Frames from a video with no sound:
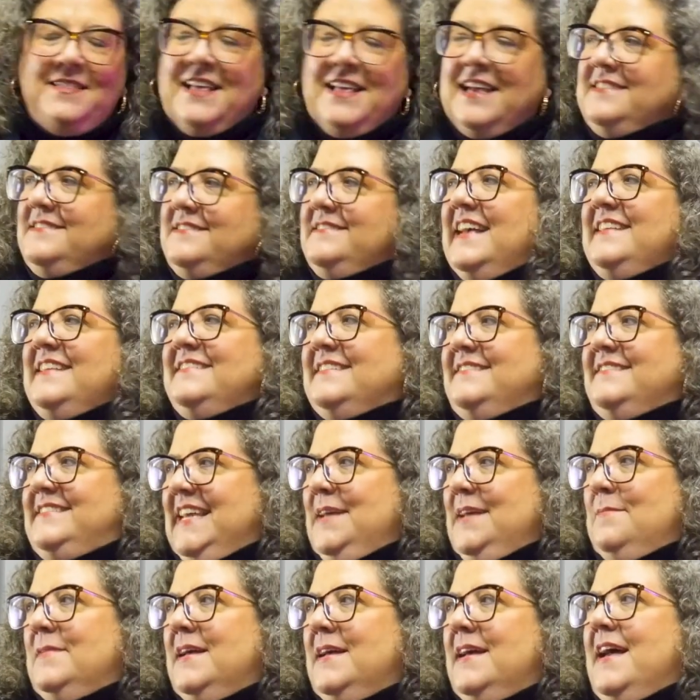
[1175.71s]
that's that's a From
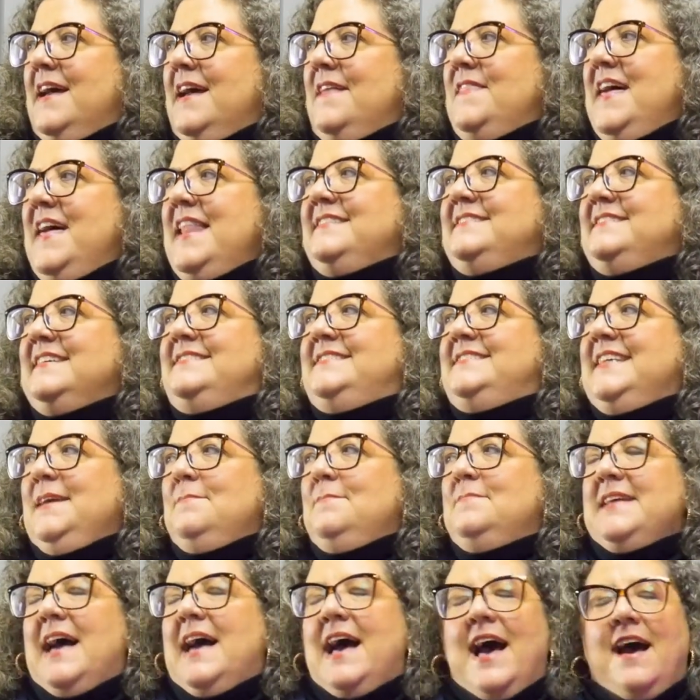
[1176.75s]
deep that is a
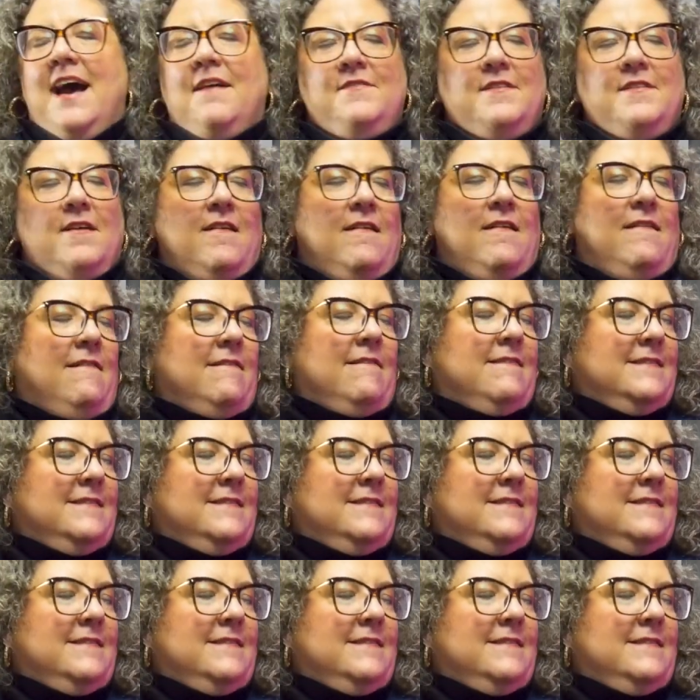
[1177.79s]
deep dive, y'all.